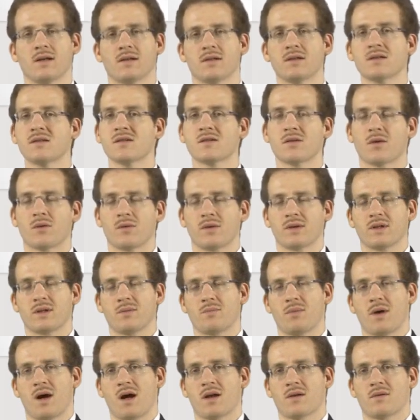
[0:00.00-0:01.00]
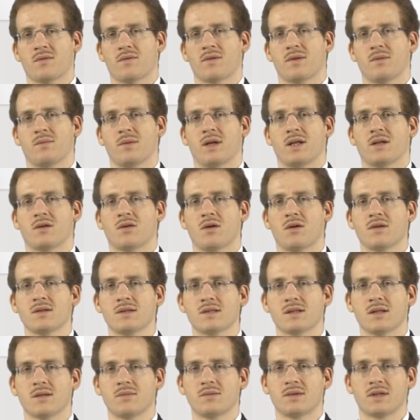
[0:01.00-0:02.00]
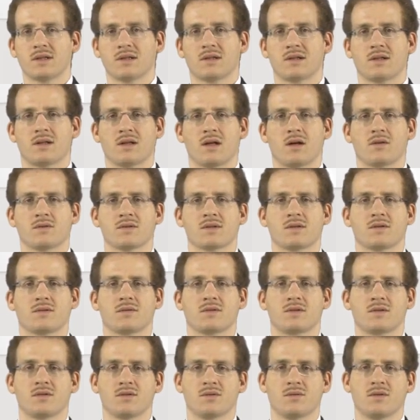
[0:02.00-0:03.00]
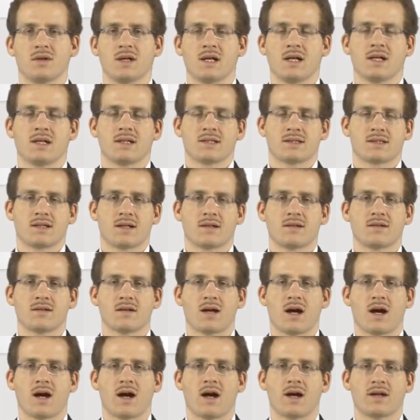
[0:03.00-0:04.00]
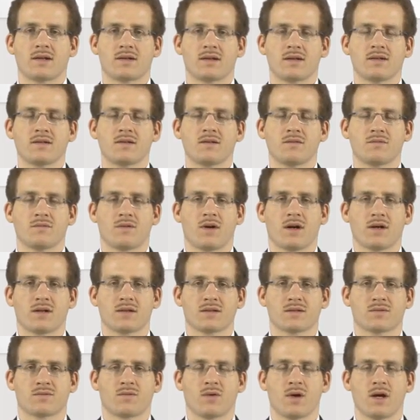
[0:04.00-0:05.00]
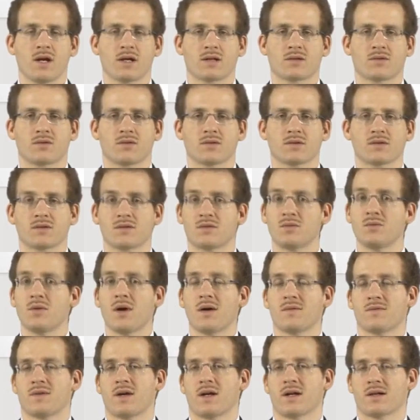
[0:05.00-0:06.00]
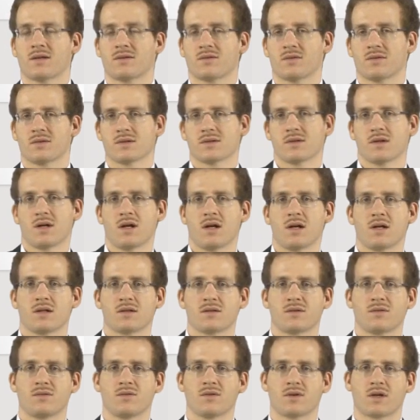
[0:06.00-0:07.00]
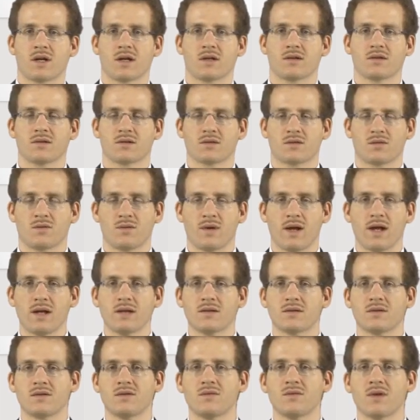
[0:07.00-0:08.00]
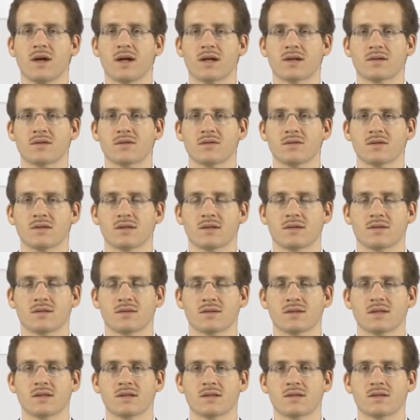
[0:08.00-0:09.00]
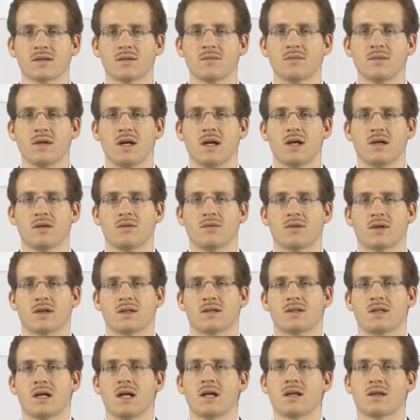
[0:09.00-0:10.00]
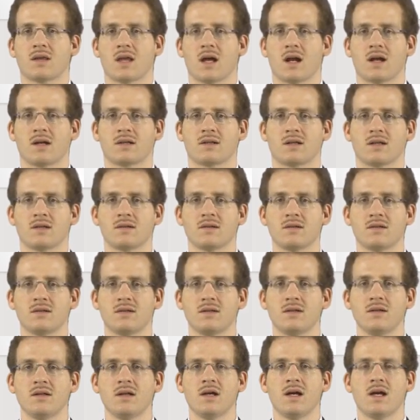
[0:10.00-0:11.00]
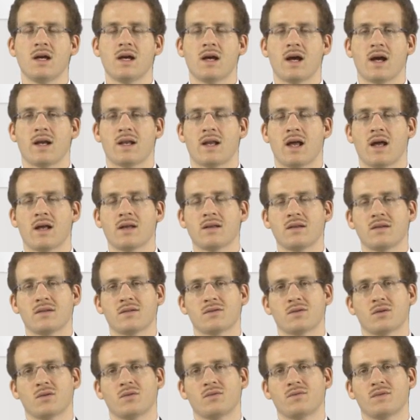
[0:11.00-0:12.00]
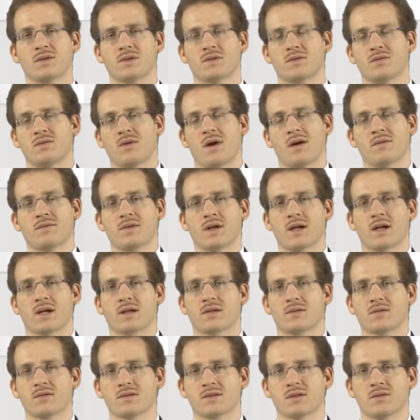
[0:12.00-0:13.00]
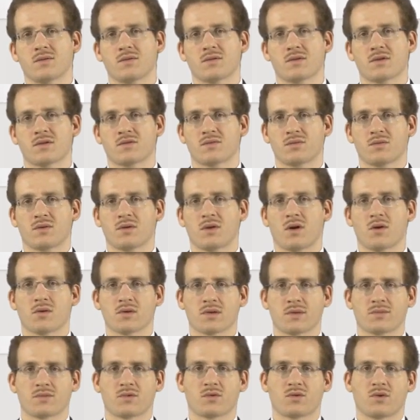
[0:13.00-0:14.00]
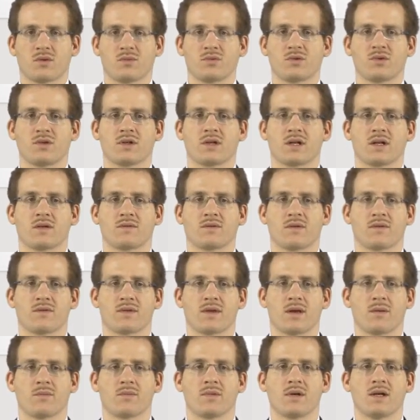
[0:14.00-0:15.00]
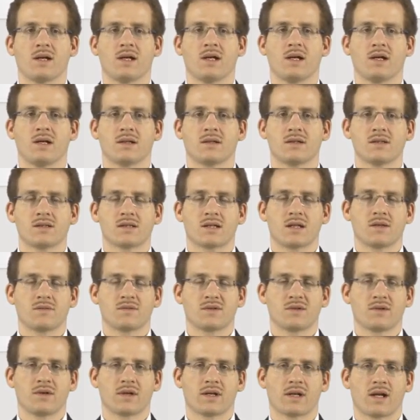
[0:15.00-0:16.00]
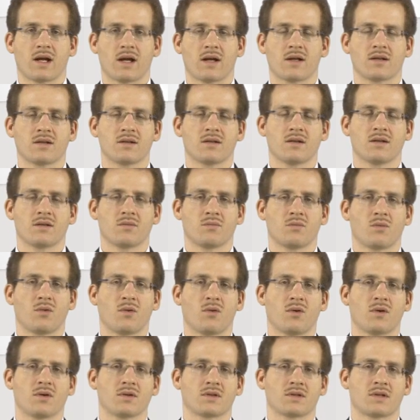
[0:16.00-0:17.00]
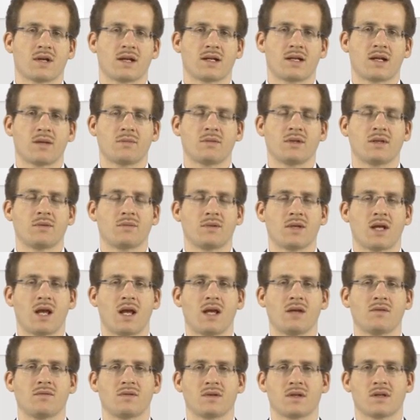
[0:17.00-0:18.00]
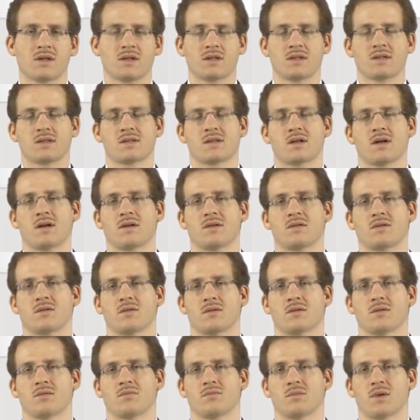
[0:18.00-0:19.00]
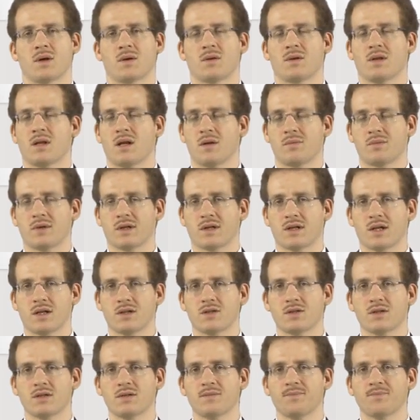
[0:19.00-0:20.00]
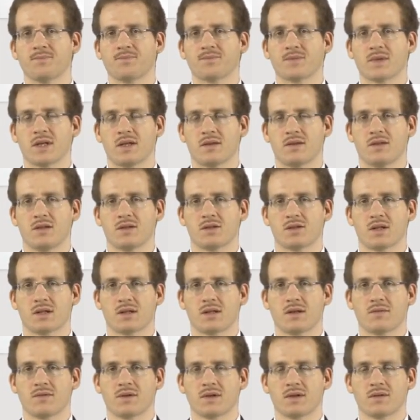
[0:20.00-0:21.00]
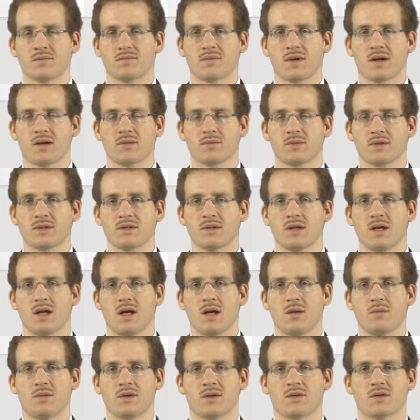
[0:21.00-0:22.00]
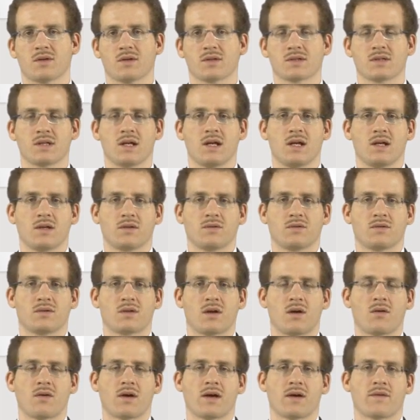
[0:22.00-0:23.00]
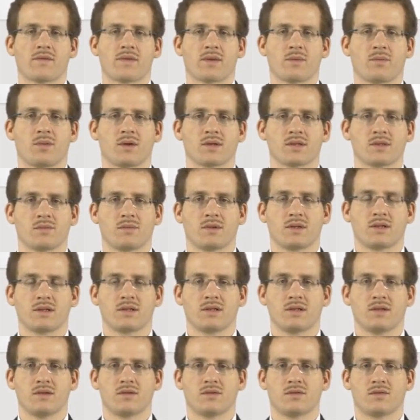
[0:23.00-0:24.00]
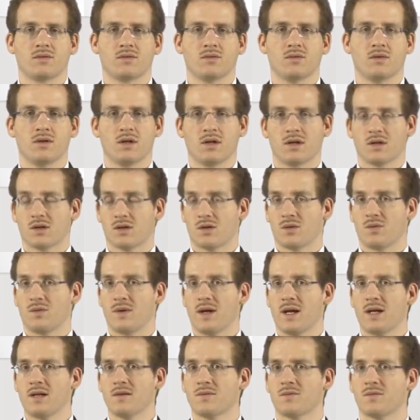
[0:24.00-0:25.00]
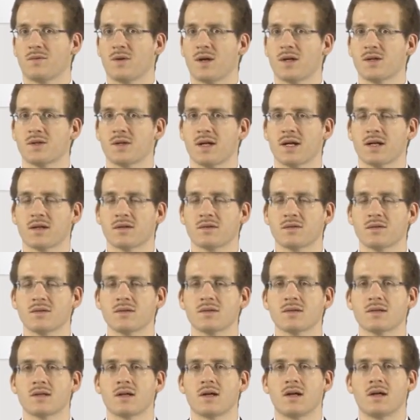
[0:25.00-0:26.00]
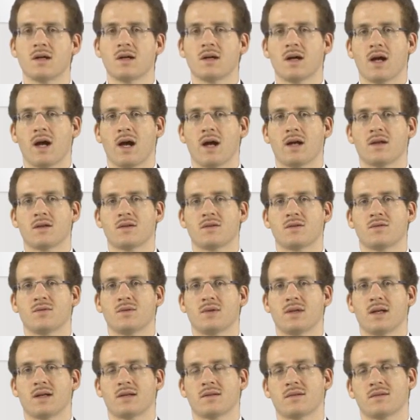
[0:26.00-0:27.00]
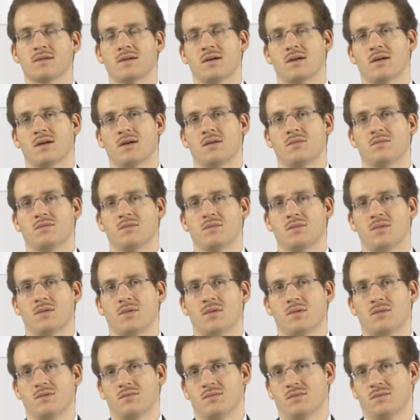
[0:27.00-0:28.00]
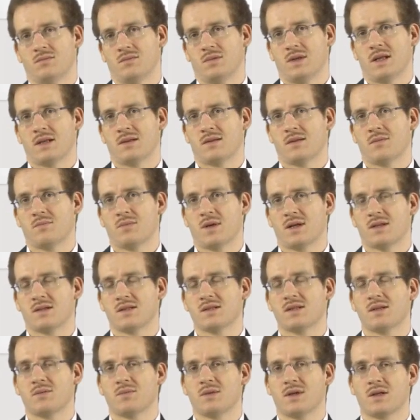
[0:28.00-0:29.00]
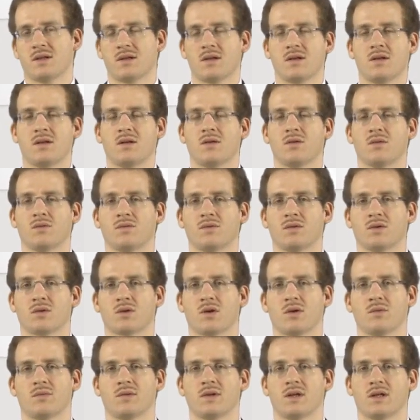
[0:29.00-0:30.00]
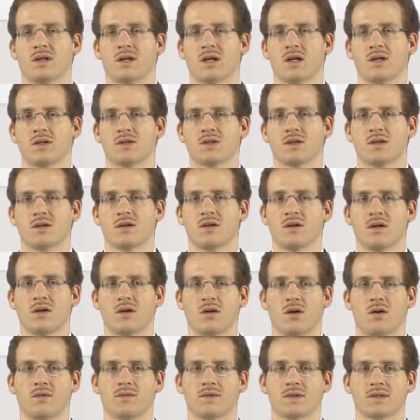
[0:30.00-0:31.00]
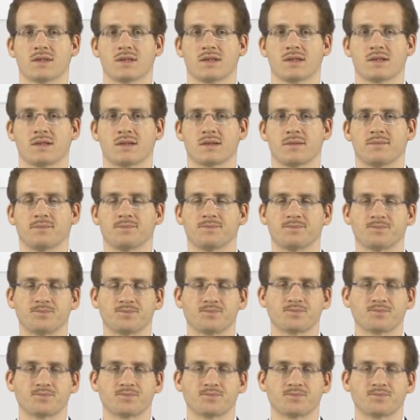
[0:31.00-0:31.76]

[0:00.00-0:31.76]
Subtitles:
This is already part of the main concept, and it allows you to send identifiers for actors to other actors. So you can create new actors in your system, you can take their identity and hand it over to other actors in order to allow them to communicate with them. This gives you, again, a more dynamic behavior inside your parallel application in the shared nothing environment, because you now have the possibility to create fresh actors and to let them participate in the overall communication of your system.